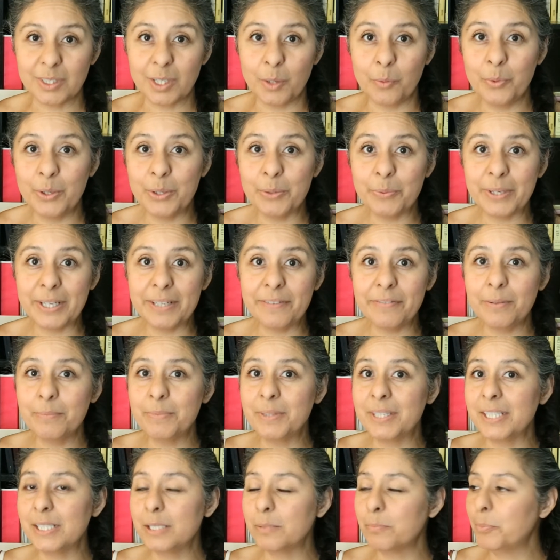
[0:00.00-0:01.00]
we read
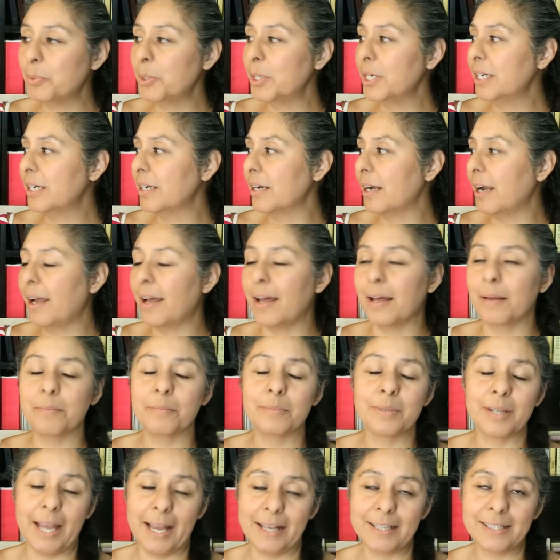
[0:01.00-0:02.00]
from this book
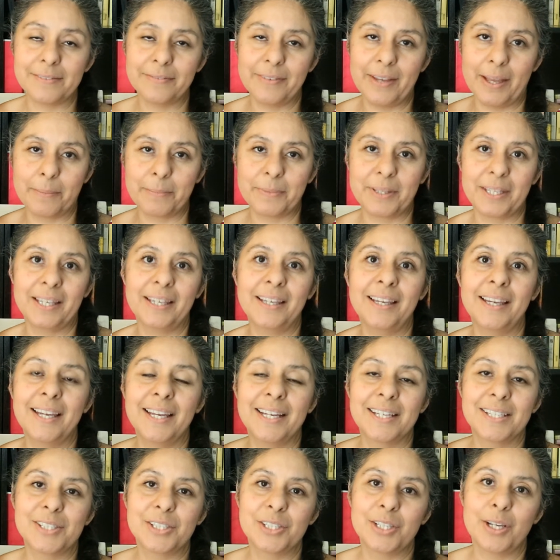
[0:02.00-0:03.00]
as a family,
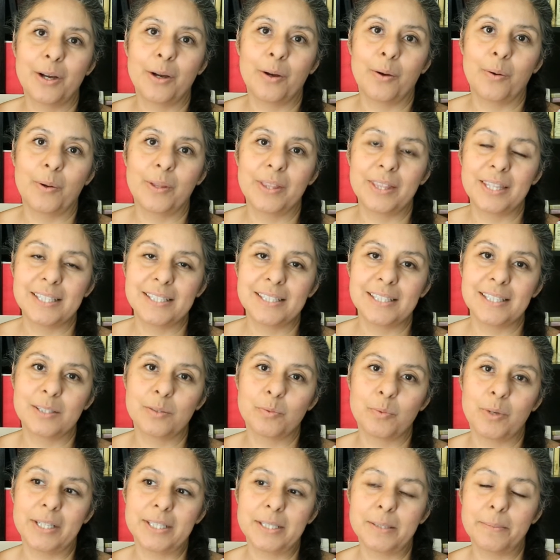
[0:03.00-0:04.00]
so this
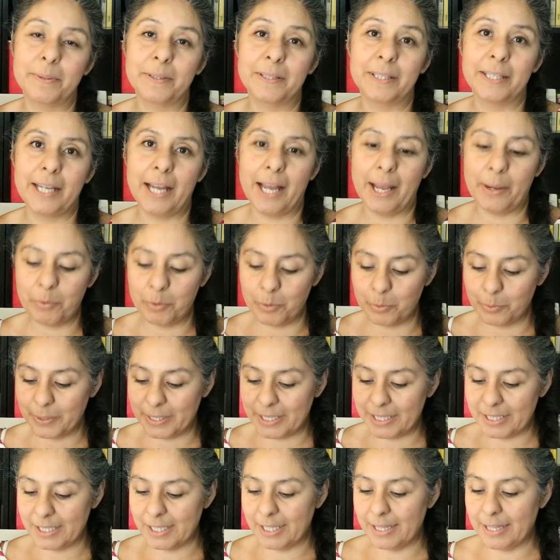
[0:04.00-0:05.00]
is what typically I will
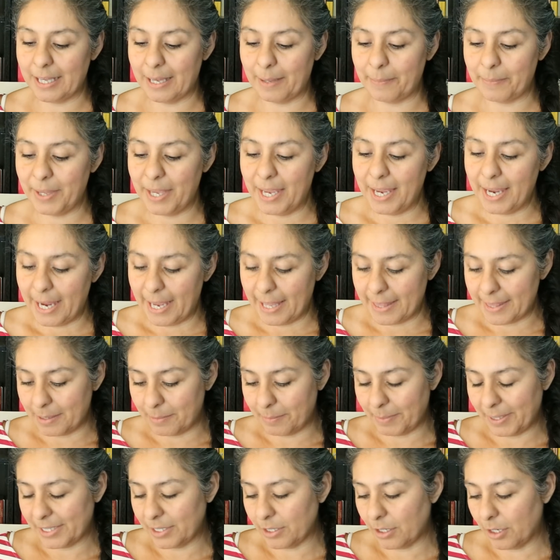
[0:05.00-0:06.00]
read to them, and
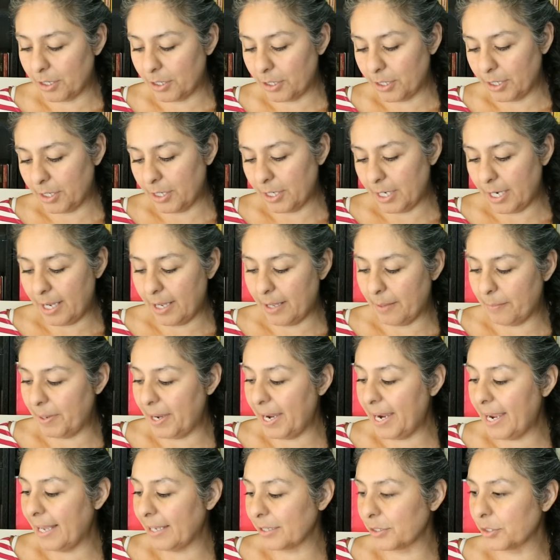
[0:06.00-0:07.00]
then my daughter
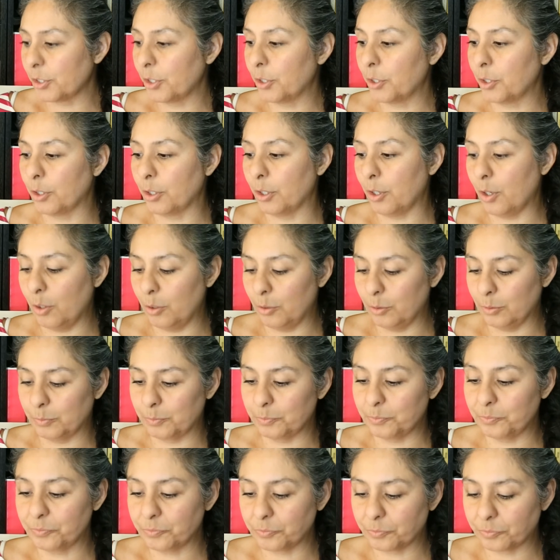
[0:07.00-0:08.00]
has her
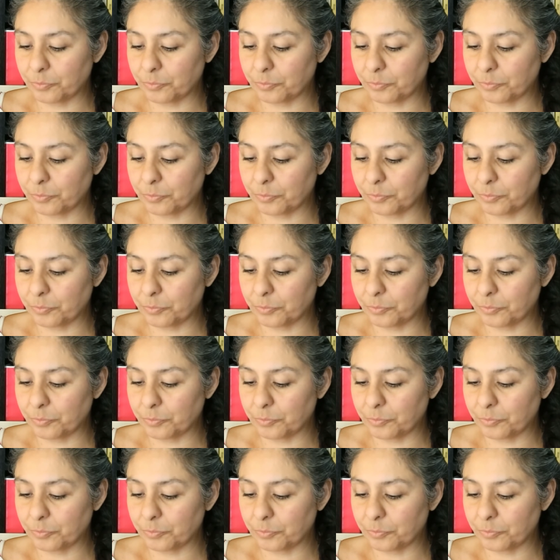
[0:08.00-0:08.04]
own